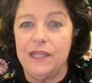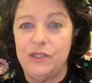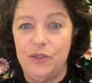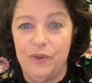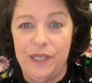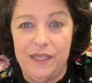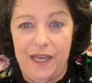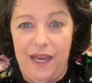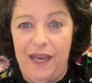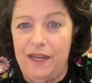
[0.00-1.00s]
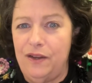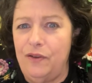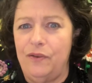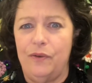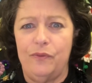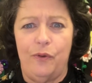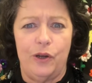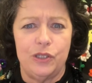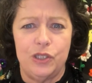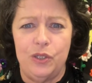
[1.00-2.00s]
Doing that
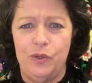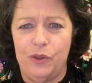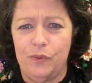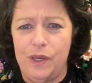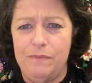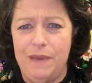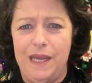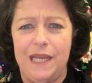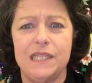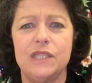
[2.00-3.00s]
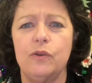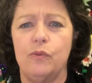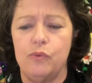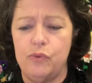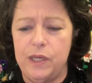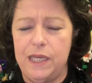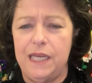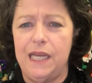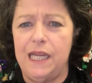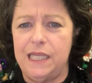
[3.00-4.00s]
for 2 or 3 minutes,
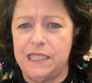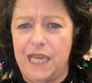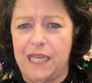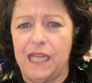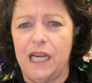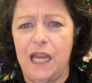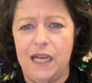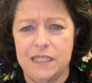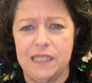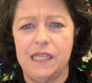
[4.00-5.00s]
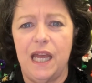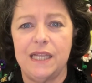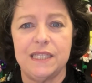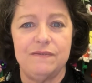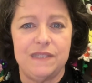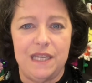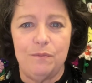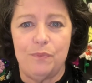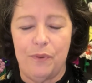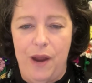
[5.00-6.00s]
really taking lots and lots of
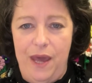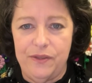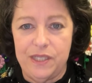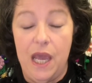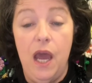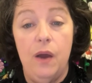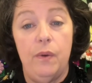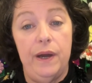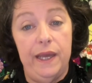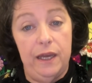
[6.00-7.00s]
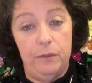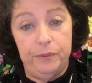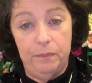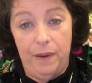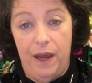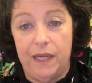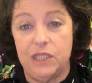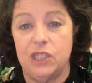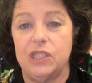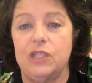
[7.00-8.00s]
deep breaths will help your body
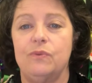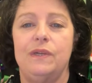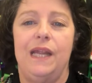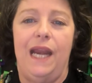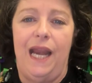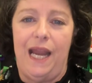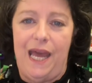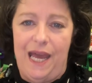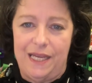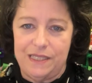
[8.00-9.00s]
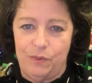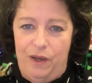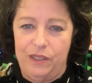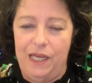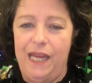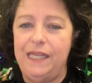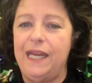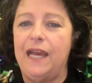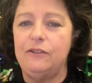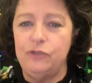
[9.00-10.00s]
just to relax. While you're laying
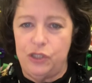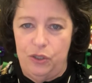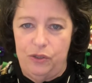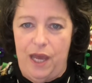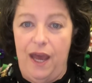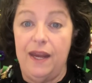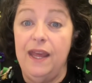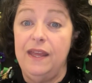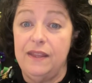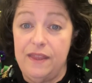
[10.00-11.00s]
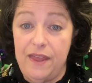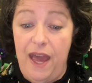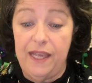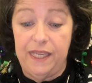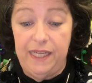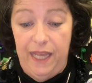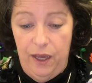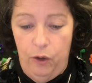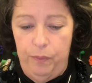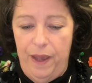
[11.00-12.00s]
down, do that. That can
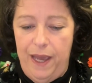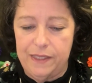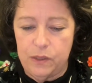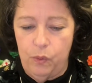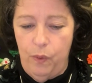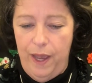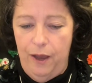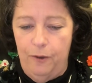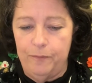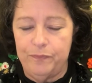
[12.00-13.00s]
help as well.